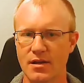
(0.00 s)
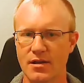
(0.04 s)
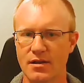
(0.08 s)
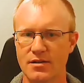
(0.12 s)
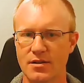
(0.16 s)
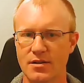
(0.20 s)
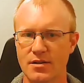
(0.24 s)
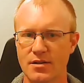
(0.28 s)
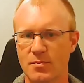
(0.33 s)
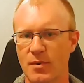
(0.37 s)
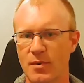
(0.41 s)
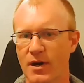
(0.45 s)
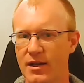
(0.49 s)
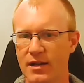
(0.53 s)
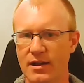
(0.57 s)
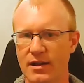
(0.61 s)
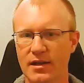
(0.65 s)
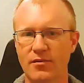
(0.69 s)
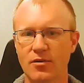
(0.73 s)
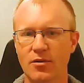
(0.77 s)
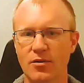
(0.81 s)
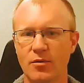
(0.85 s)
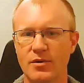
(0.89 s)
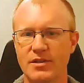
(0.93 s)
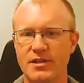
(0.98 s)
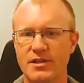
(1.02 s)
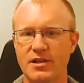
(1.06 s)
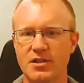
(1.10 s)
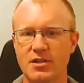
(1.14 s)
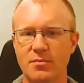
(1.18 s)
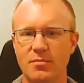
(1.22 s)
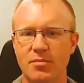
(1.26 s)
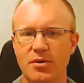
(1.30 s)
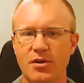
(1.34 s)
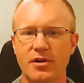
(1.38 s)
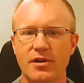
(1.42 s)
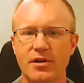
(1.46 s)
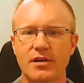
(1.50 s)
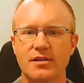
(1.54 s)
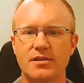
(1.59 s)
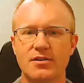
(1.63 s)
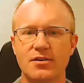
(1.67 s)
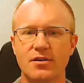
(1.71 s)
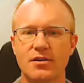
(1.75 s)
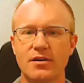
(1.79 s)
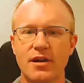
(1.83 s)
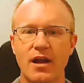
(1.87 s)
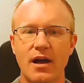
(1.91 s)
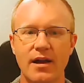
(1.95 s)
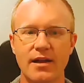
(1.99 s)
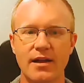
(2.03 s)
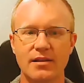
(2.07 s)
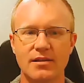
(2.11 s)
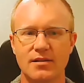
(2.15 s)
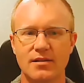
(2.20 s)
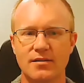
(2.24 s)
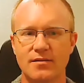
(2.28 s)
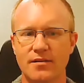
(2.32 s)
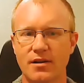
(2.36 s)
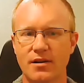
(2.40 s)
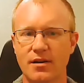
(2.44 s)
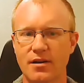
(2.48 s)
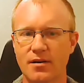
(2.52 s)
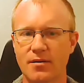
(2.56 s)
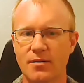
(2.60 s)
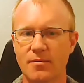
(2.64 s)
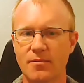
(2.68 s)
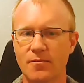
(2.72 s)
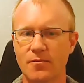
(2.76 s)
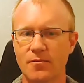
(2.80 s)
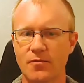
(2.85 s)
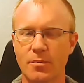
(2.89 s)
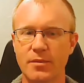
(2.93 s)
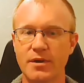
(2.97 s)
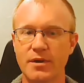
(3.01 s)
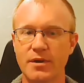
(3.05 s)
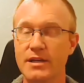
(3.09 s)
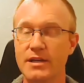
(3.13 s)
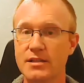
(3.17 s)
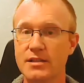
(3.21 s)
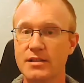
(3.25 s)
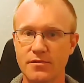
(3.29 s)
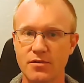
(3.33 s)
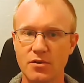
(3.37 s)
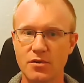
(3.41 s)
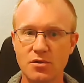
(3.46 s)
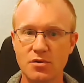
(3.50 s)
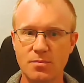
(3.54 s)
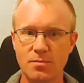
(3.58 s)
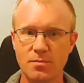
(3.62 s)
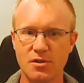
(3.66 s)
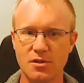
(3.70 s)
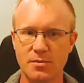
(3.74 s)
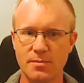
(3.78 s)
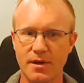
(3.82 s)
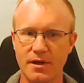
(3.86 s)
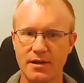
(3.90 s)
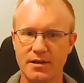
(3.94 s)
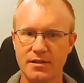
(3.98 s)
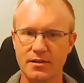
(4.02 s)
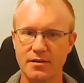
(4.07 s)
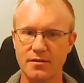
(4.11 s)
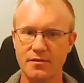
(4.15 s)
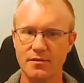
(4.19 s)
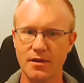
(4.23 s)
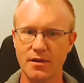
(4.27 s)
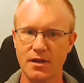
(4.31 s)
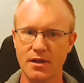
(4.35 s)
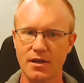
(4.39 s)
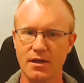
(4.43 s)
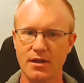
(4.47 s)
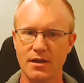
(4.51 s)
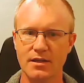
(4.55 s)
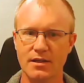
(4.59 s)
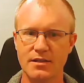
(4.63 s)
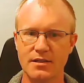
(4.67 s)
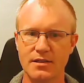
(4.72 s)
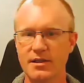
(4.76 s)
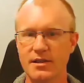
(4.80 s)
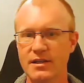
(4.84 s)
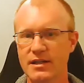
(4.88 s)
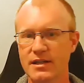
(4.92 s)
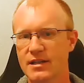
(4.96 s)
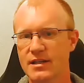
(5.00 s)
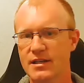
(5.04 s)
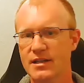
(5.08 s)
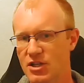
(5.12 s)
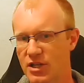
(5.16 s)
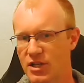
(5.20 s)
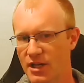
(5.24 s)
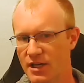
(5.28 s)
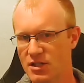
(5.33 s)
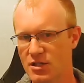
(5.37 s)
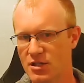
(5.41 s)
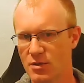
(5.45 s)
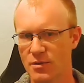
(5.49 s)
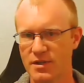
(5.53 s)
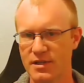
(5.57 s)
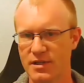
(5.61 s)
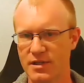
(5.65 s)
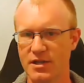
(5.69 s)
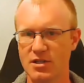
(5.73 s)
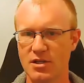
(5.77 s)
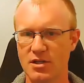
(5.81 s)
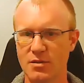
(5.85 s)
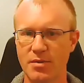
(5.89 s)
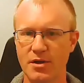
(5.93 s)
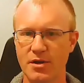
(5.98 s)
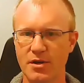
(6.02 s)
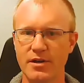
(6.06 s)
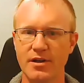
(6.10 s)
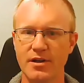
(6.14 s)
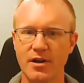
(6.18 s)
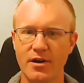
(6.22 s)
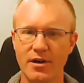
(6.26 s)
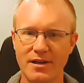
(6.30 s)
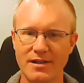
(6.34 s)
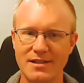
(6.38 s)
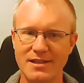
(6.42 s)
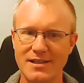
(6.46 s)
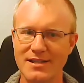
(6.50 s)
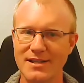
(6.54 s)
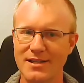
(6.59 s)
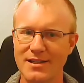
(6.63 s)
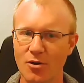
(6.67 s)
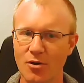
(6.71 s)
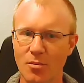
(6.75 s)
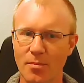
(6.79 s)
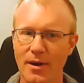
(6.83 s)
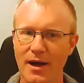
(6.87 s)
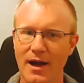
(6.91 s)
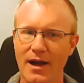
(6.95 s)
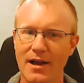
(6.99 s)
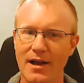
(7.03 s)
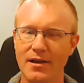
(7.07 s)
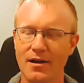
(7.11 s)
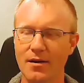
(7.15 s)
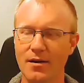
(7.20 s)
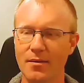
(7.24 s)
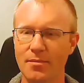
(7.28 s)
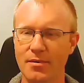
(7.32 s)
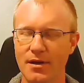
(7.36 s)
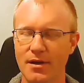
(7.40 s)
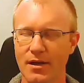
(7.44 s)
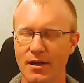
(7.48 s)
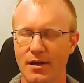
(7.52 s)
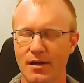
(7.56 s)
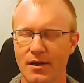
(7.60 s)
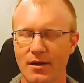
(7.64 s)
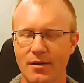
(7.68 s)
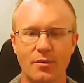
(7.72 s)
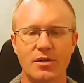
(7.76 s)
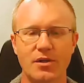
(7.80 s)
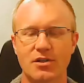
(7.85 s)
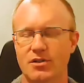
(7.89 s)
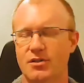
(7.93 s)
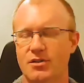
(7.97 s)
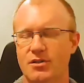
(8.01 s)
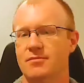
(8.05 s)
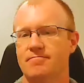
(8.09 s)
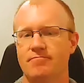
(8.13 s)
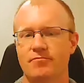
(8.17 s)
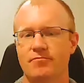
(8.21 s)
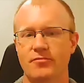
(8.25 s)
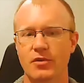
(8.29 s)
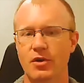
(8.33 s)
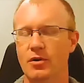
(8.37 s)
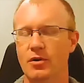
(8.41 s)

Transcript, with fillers: Those bucket level retention periods are nice from an ease of use perspective until you need to change the retention period on a single backup, which, you